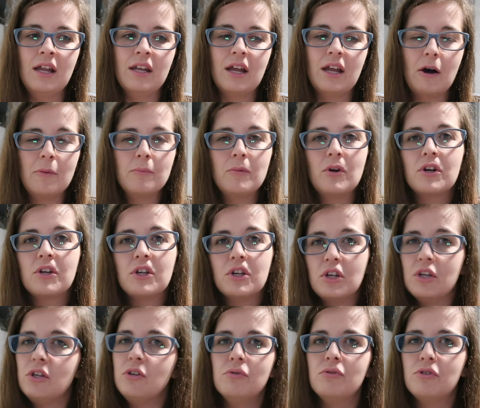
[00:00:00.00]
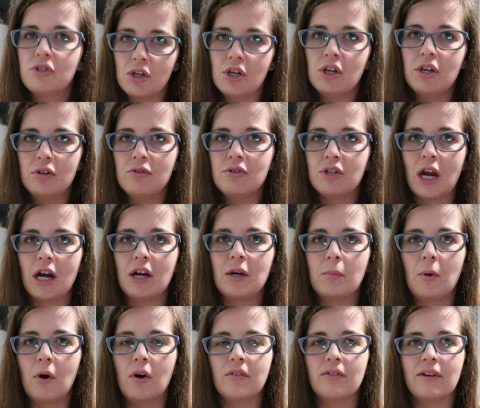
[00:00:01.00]
Now I'm not a huge, huge Harry
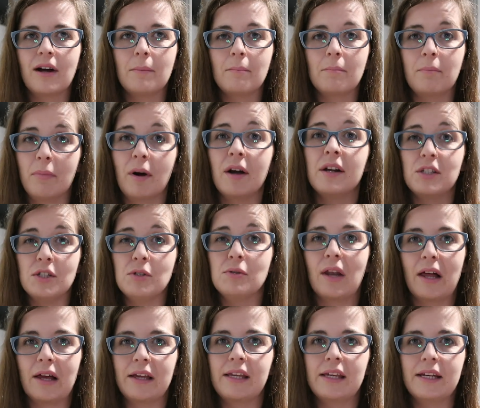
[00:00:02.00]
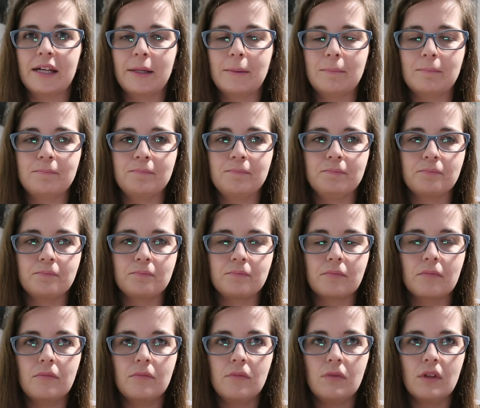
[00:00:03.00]
Potter fan, but I do like it.
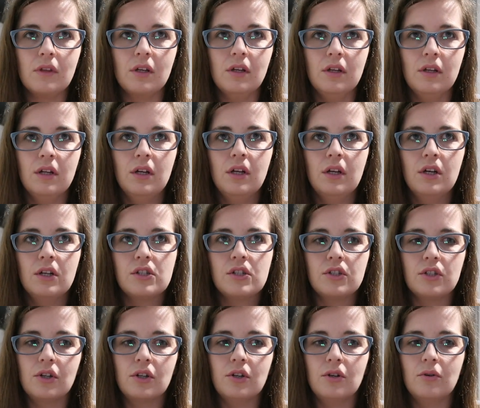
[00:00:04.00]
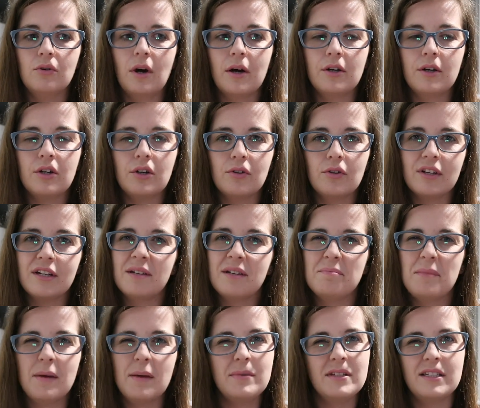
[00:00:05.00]
So I'm gonna go there,
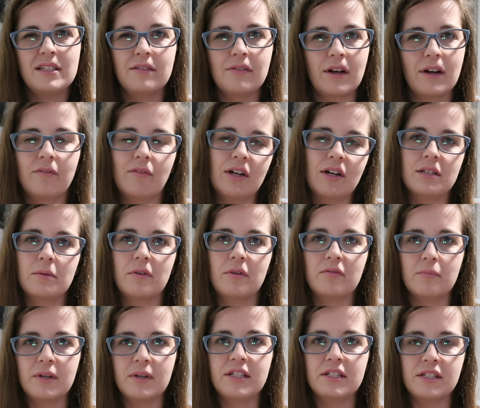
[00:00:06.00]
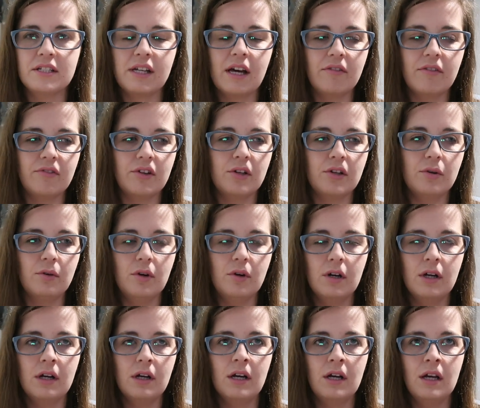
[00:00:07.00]
maybe see if I can find something for my niece and nephew.
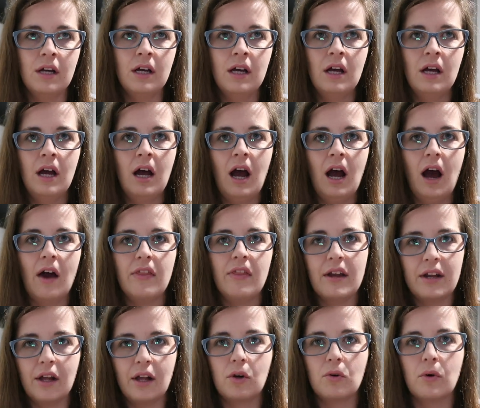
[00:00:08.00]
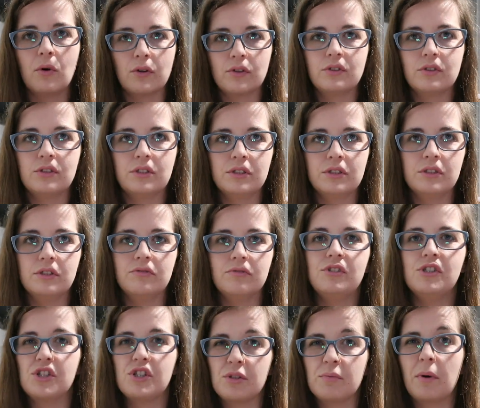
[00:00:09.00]
And then I'll go on to
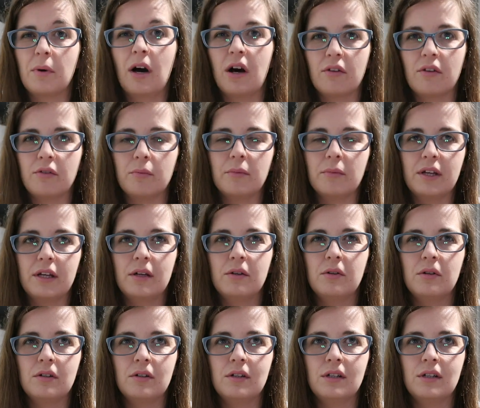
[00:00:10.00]
Regent's Park from there.